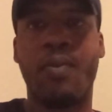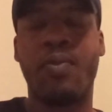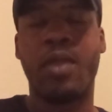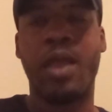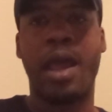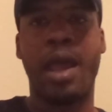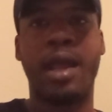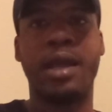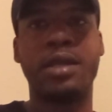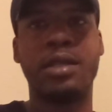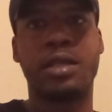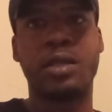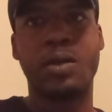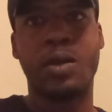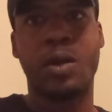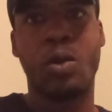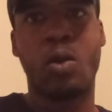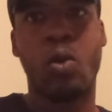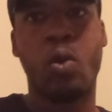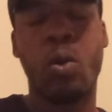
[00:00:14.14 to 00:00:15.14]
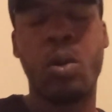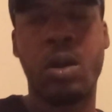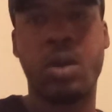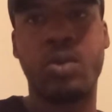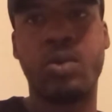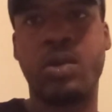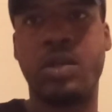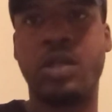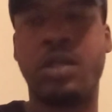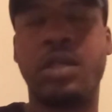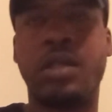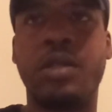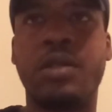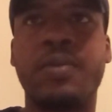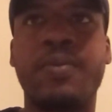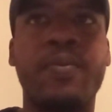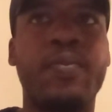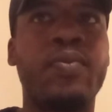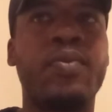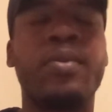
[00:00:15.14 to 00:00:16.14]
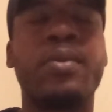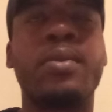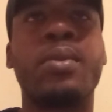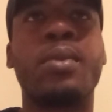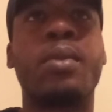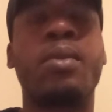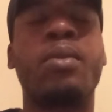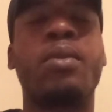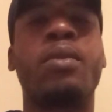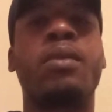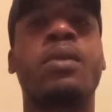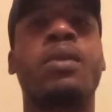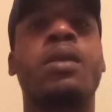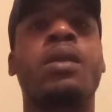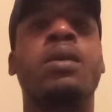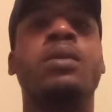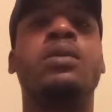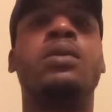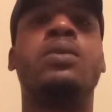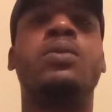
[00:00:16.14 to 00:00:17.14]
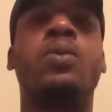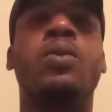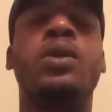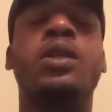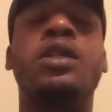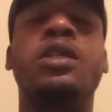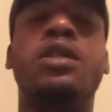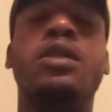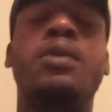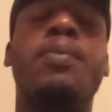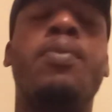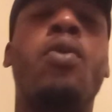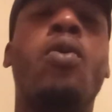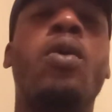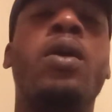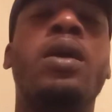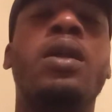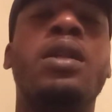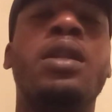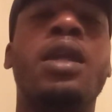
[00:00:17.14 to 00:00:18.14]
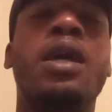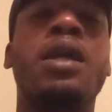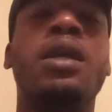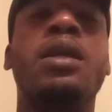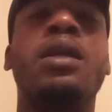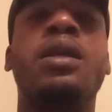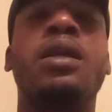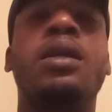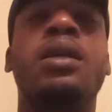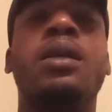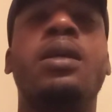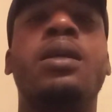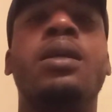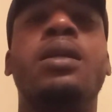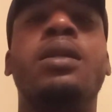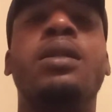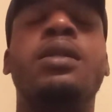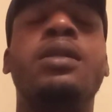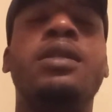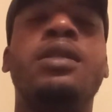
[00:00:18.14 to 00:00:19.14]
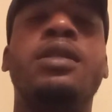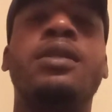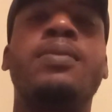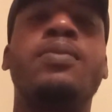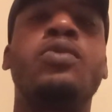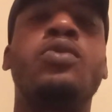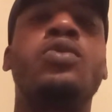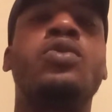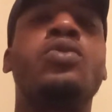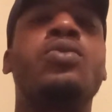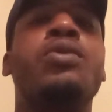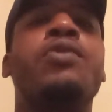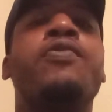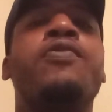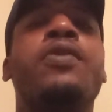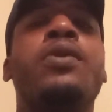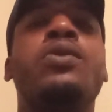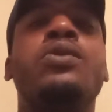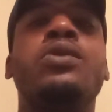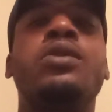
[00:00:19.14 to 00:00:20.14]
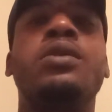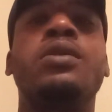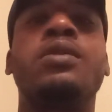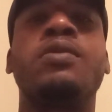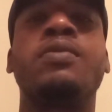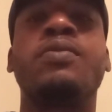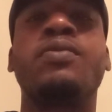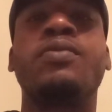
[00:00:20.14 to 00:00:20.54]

the Age of Aquarius. With this important day, December the 21st,